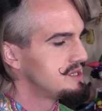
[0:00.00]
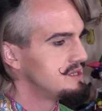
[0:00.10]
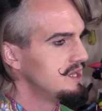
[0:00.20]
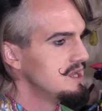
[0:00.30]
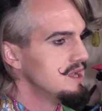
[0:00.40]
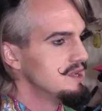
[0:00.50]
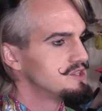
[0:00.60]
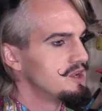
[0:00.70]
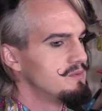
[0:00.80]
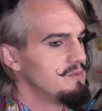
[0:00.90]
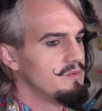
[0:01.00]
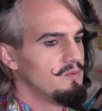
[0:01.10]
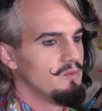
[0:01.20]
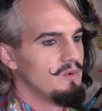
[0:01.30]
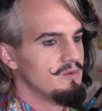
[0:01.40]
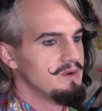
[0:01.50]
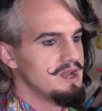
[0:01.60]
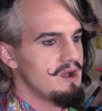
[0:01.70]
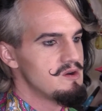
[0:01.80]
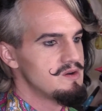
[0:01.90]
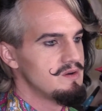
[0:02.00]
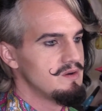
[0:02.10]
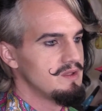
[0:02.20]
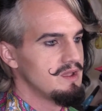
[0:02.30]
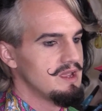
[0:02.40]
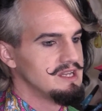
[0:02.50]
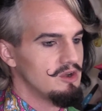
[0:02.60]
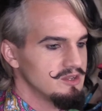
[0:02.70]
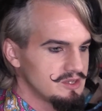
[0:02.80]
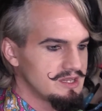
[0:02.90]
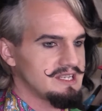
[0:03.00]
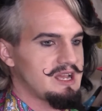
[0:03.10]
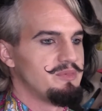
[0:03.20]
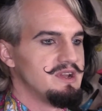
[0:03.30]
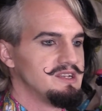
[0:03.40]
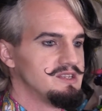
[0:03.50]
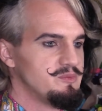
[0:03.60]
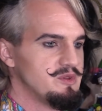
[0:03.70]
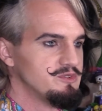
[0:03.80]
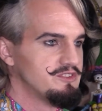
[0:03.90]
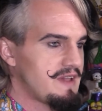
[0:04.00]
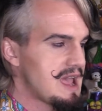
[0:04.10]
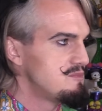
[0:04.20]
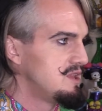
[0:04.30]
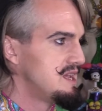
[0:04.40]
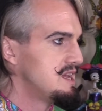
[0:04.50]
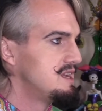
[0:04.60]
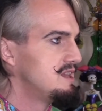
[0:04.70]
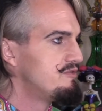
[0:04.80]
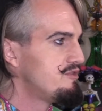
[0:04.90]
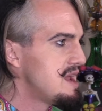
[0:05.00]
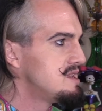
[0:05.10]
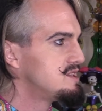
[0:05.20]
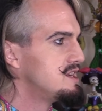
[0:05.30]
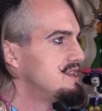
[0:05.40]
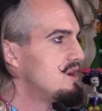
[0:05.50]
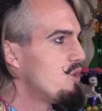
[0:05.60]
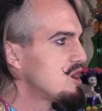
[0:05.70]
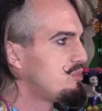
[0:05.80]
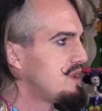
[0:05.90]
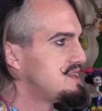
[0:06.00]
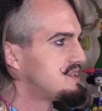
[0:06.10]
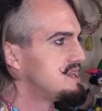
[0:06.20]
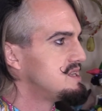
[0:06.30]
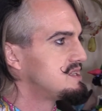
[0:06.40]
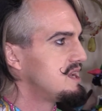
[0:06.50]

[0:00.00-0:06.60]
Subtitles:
And so what we know is also that's happening to people's family and in their friends and in their workplaces,